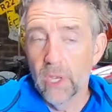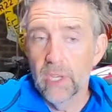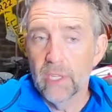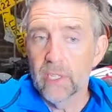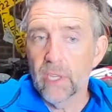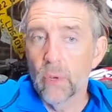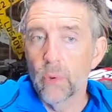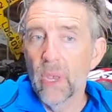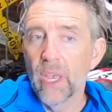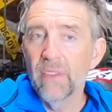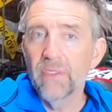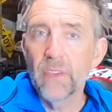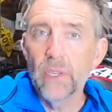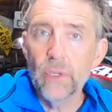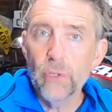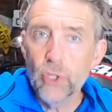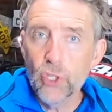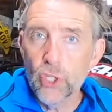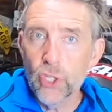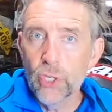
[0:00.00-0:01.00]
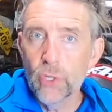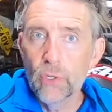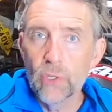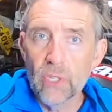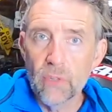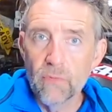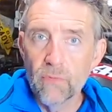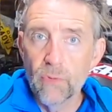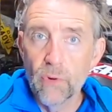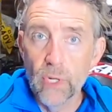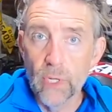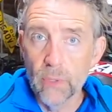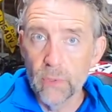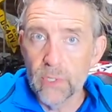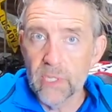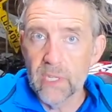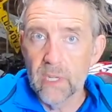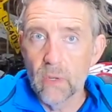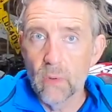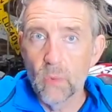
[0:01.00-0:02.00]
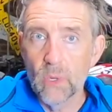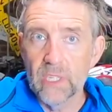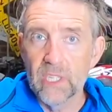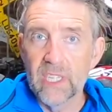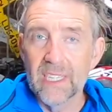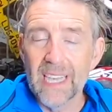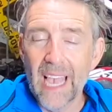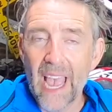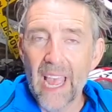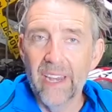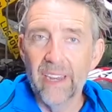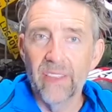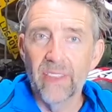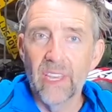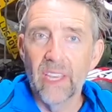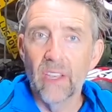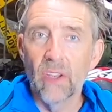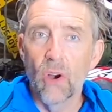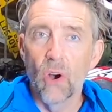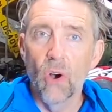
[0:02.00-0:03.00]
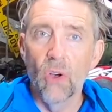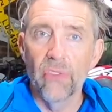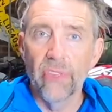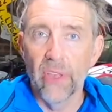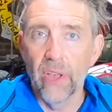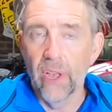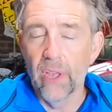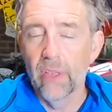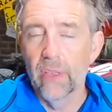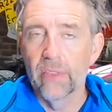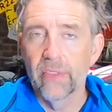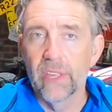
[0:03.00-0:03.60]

So if you choose a route which is anything other